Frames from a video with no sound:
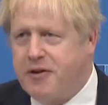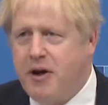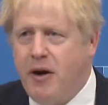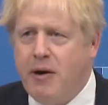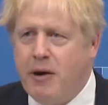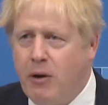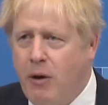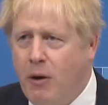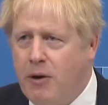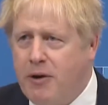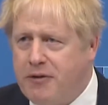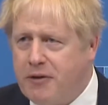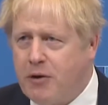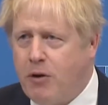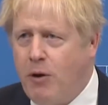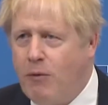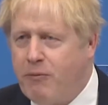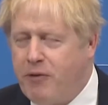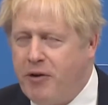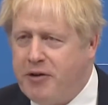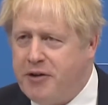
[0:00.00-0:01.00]
going on is a
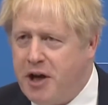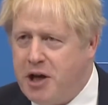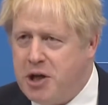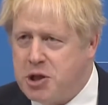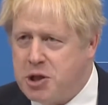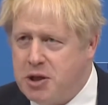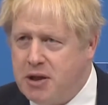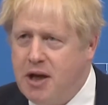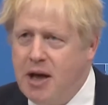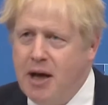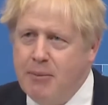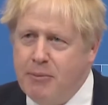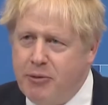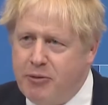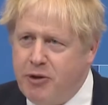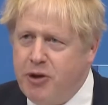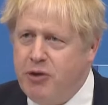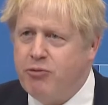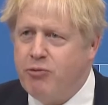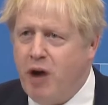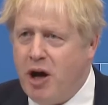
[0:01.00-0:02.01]
confrontation
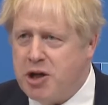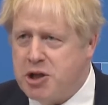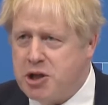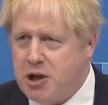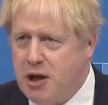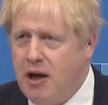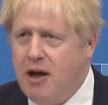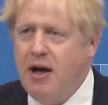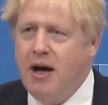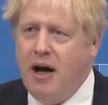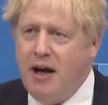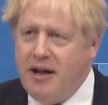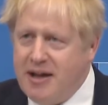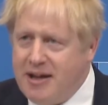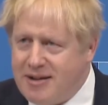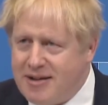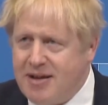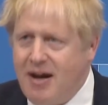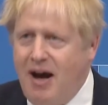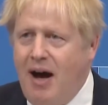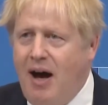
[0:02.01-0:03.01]
between Russia and
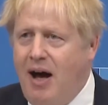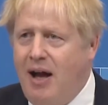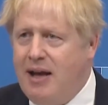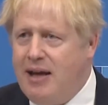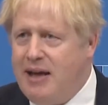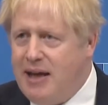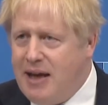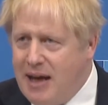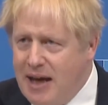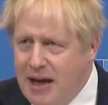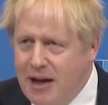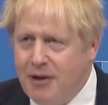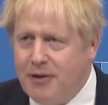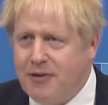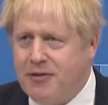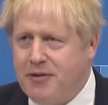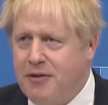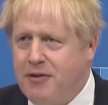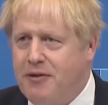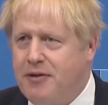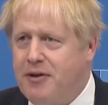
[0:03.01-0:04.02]
entirely
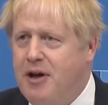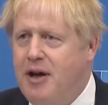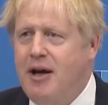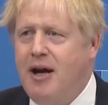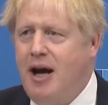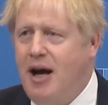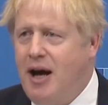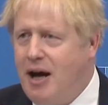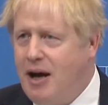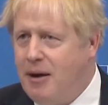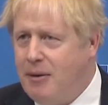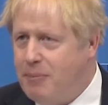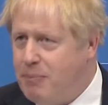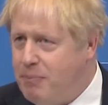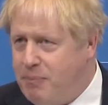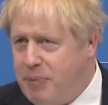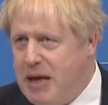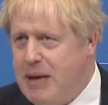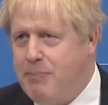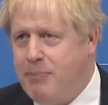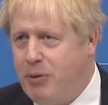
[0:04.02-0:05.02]
innocent uh,
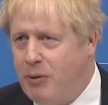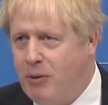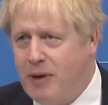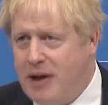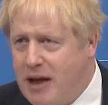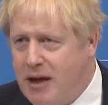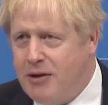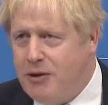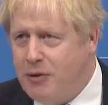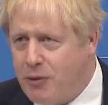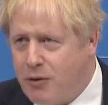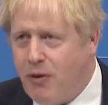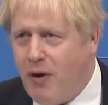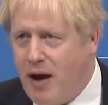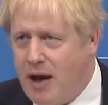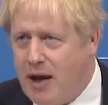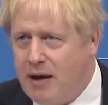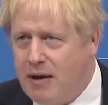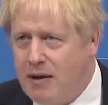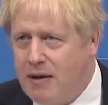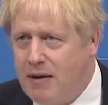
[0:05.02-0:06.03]
people in
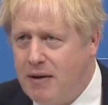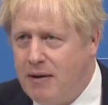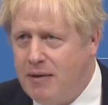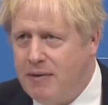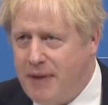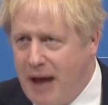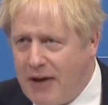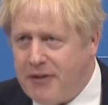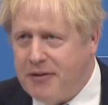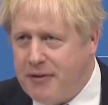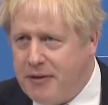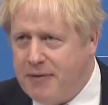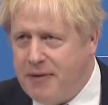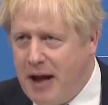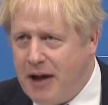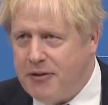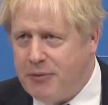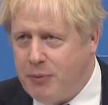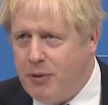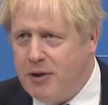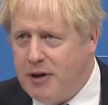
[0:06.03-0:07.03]
Ukraine. That's,
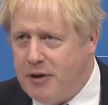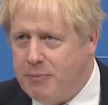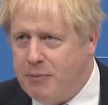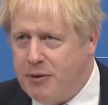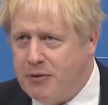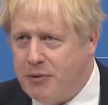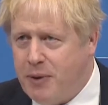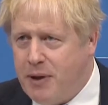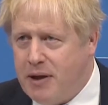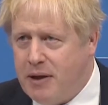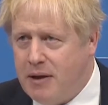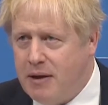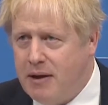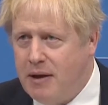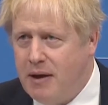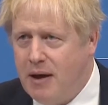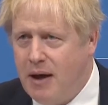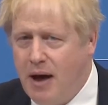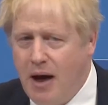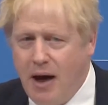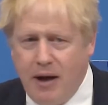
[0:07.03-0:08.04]
that's what it's between.
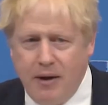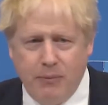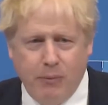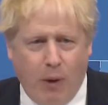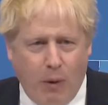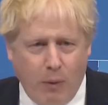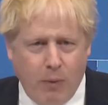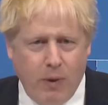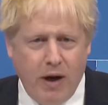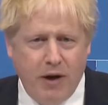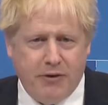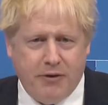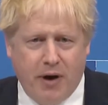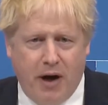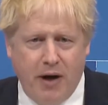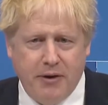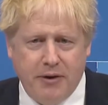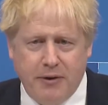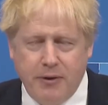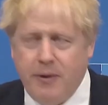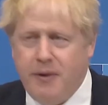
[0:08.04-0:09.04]
And what we're
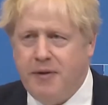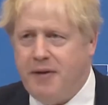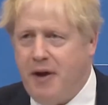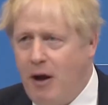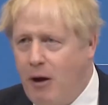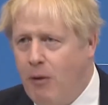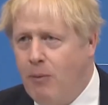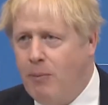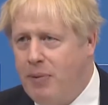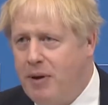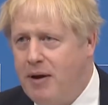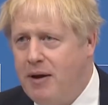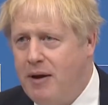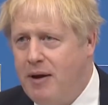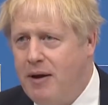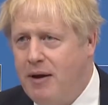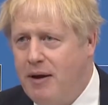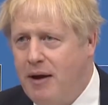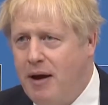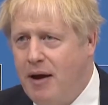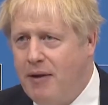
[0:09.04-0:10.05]
trying to do is help
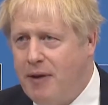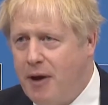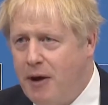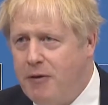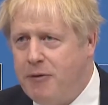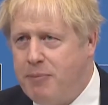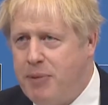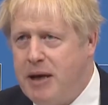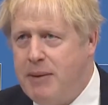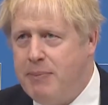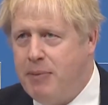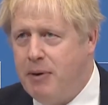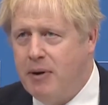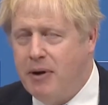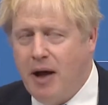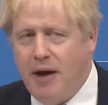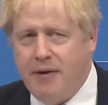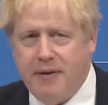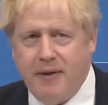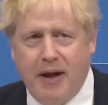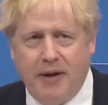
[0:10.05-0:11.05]
uh, those people. And
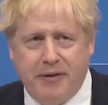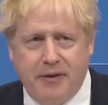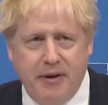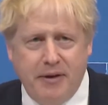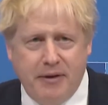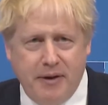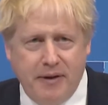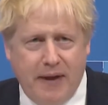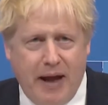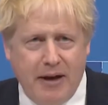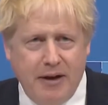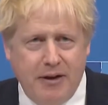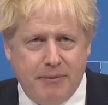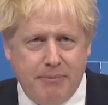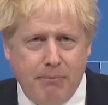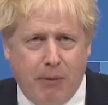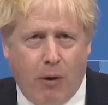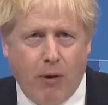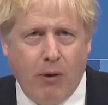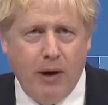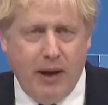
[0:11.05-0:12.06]
I think that's in, that is
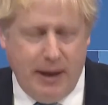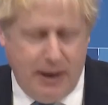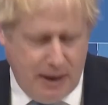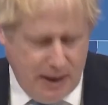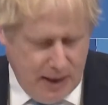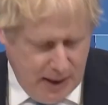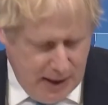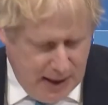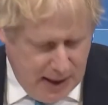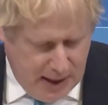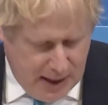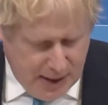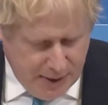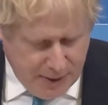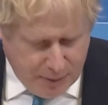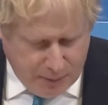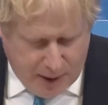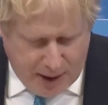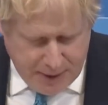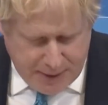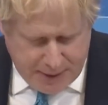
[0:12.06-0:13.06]
morally uh,
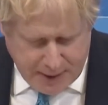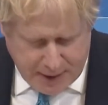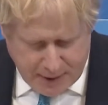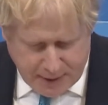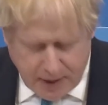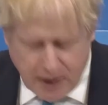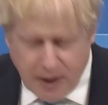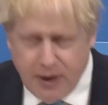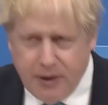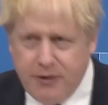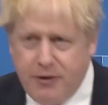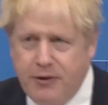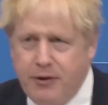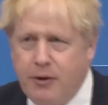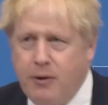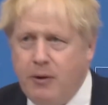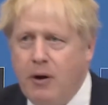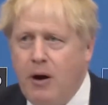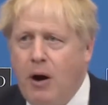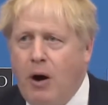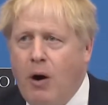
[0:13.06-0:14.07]
the right thing to
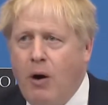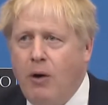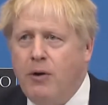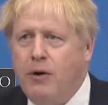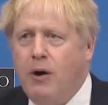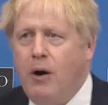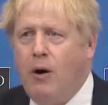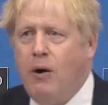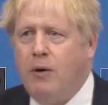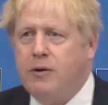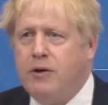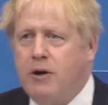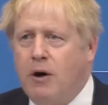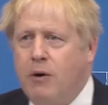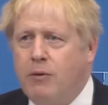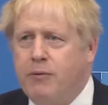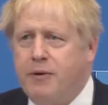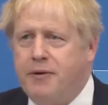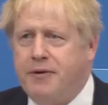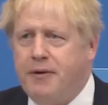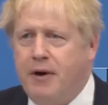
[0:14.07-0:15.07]
do. On, on
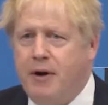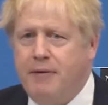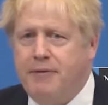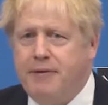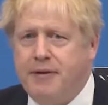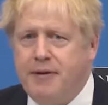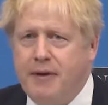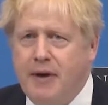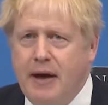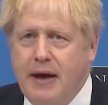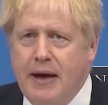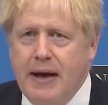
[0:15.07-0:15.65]
gold reserves,